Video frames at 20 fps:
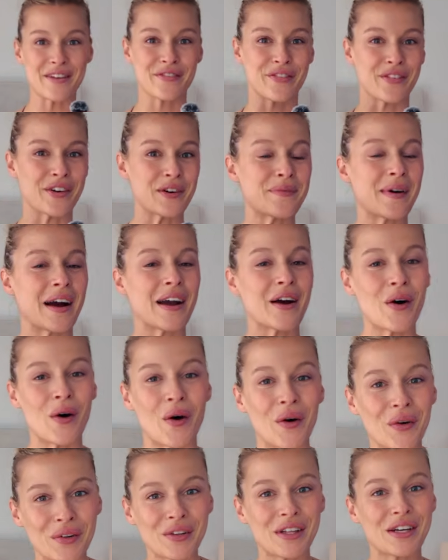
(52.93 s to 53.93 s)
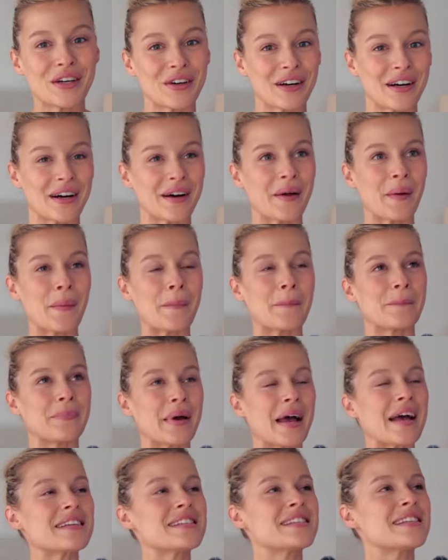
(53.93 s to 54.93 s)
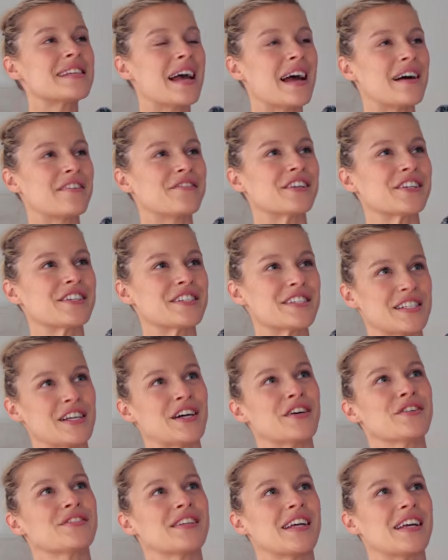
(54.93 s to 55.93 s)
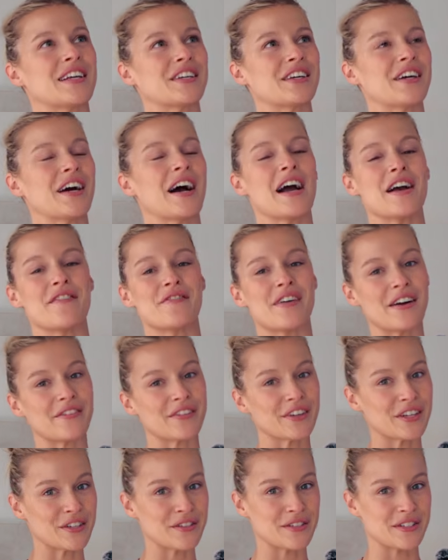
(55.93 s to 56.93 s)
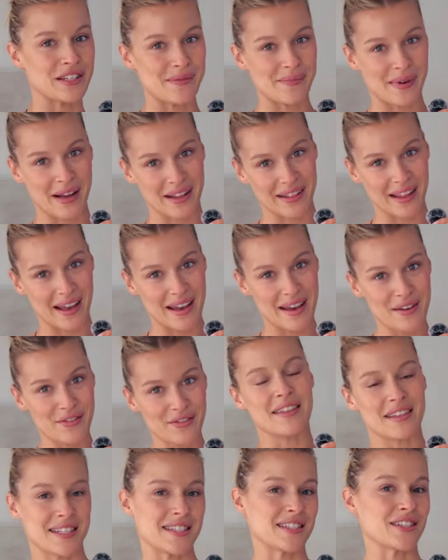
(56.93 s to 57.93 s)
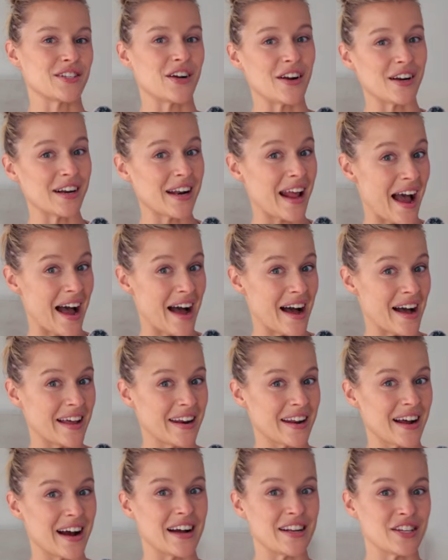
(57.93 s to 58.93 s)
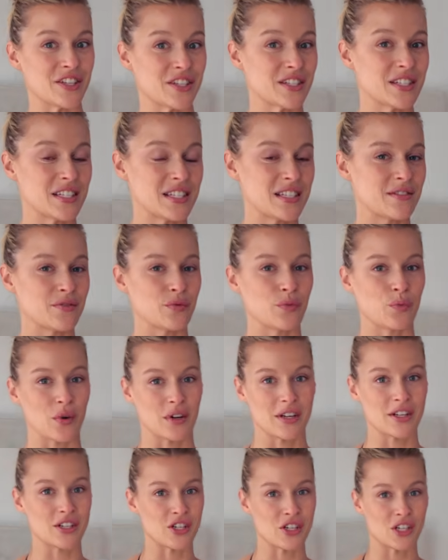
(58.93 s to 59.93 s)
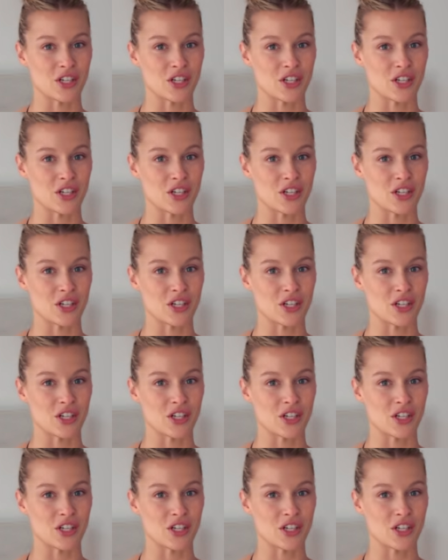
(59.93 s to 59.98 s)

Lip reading: for my holy grail, best ever self-tanner I've ever used in my life? And this is not an ad, I just wanted to